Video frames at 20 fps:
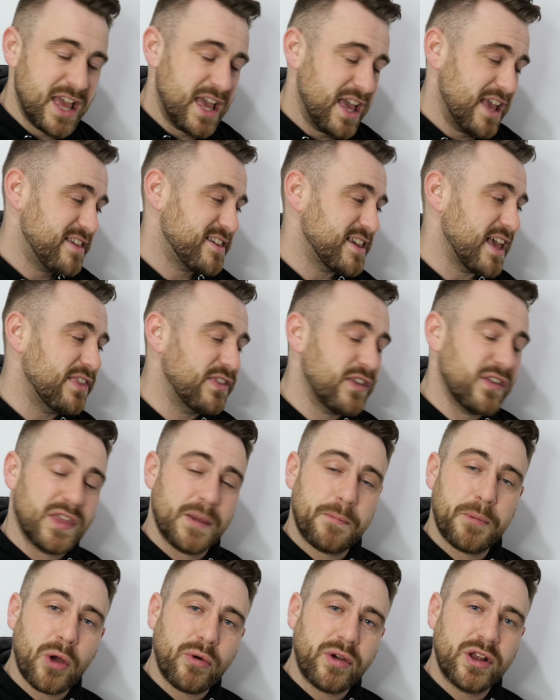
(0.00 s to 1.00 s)
He said that they
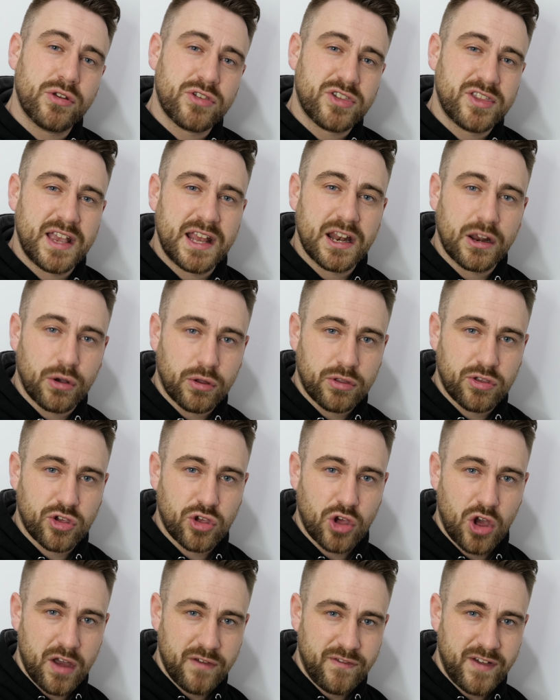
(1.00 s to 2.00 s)
probably just need a good
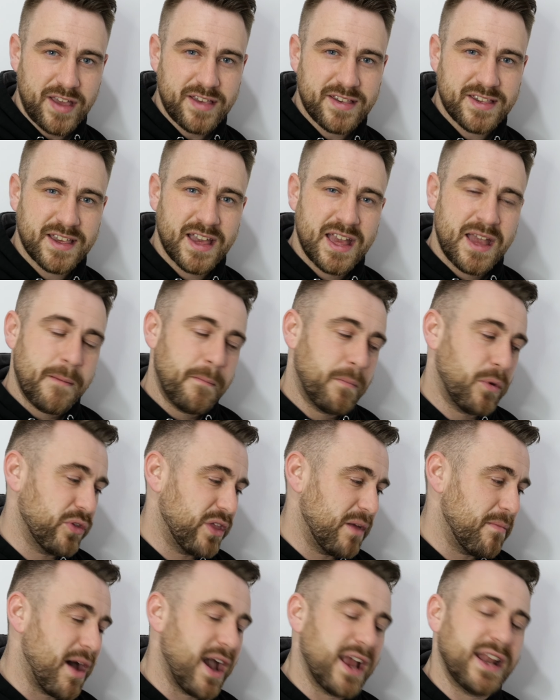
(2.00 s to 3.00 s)
service, but
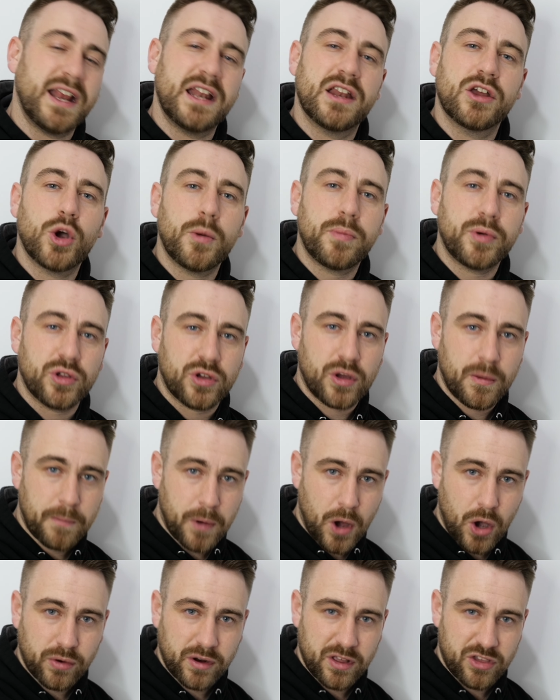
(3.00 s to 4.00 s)
they might need a couple of
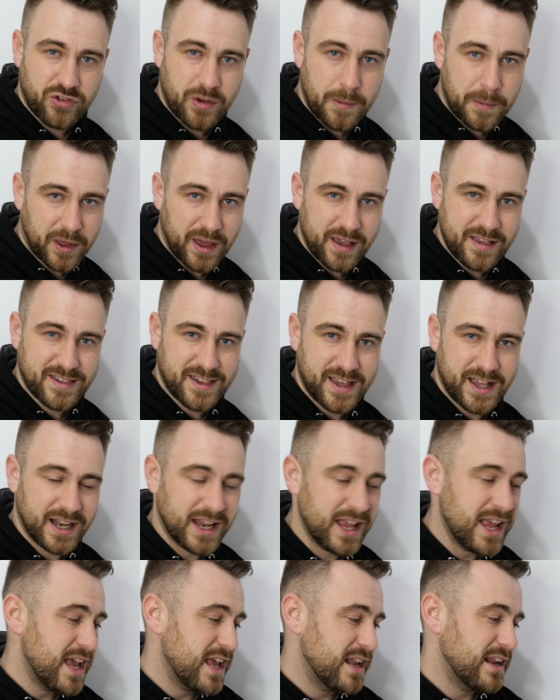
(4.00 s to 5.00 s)
components replacing.
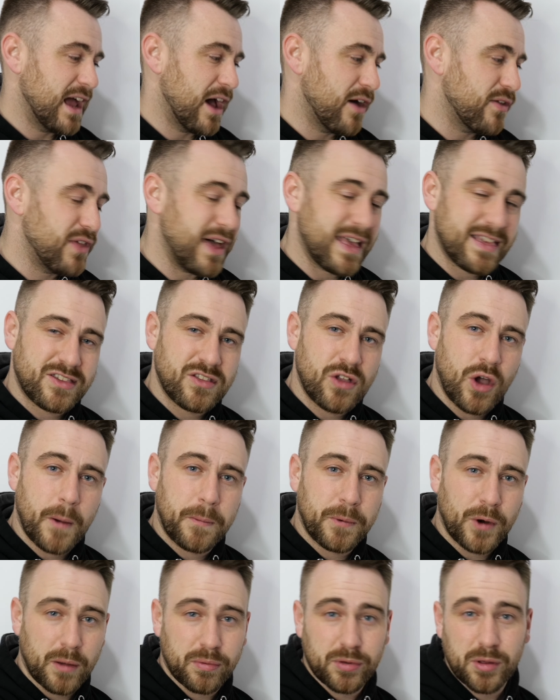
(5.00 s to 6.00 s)
Now, that's not a
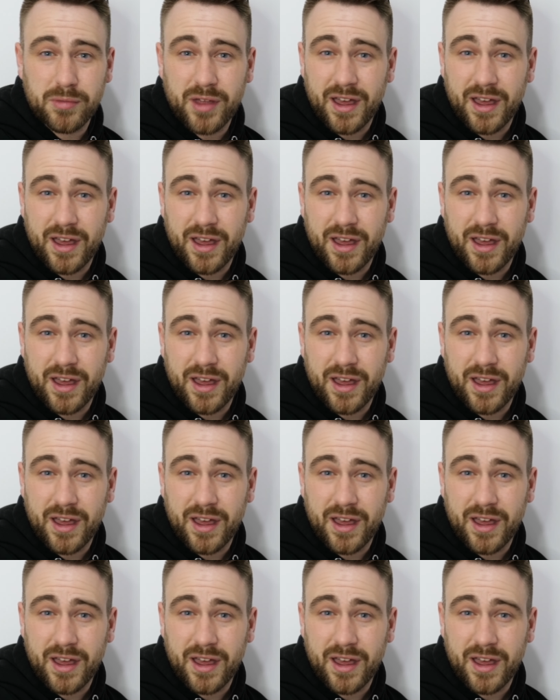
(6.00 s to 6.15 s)
problem.